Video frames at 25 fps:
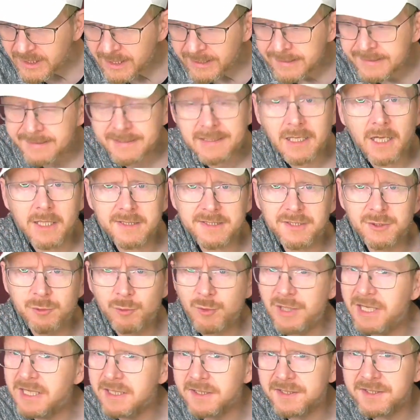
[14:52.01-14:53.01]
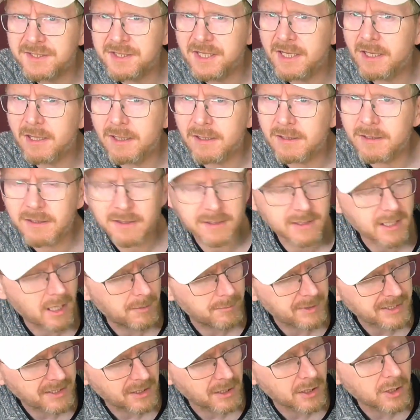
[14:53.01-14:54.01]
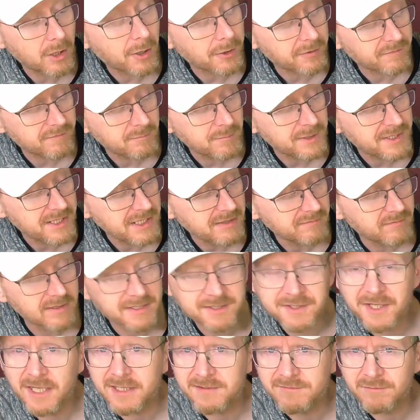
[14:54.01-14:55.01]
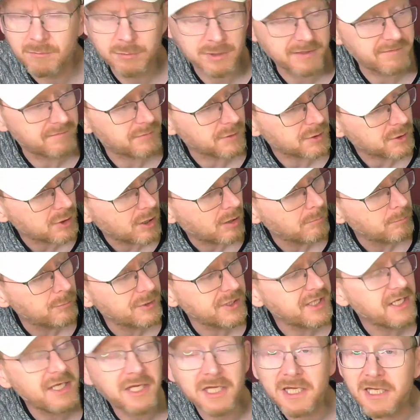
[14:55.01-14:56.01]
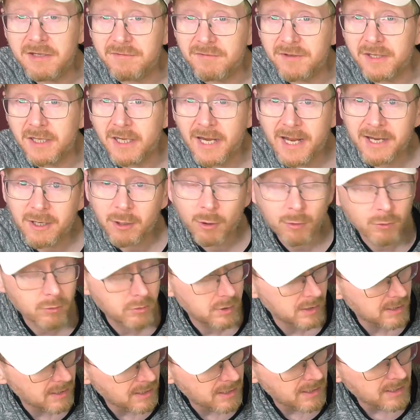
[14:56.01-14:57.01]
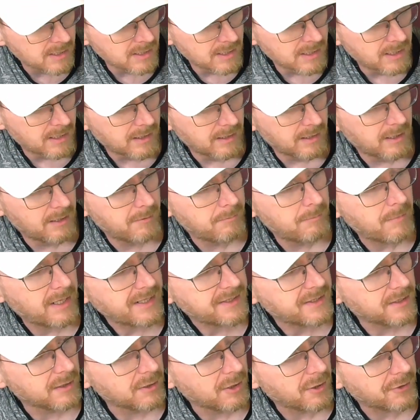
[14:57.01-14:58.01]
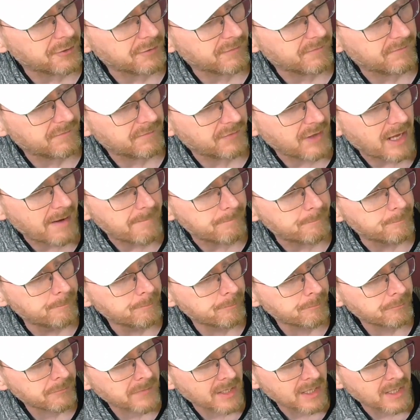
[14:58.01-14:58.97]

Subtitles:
In the last 2 years there are coming a lot of medieval sets from different companies, even Lego made a lot of them.